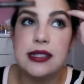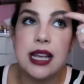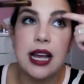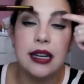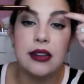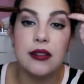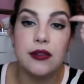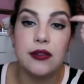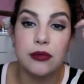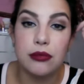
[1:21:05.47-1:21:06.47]
kind
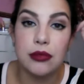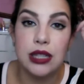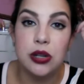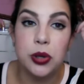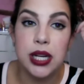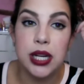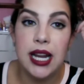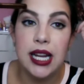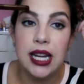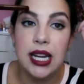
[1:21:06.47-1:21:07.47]
of
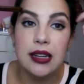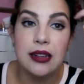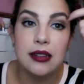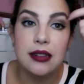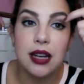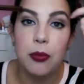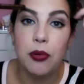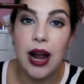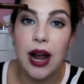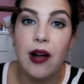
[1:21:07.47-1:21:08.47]
recreating a
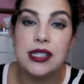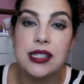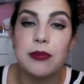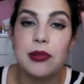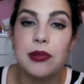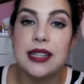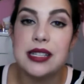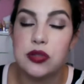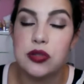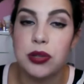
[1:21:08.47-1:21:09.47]
brow in some places.
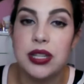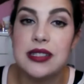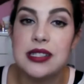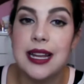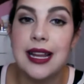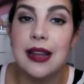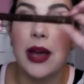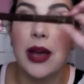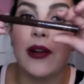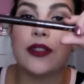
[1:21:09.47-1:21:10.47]
It's really good staying
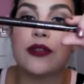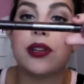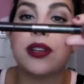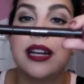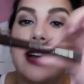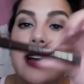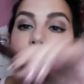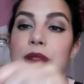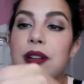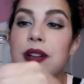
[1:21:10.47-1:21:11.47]
power. It looks really
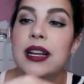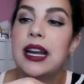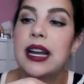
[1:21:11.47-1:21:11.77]
natural.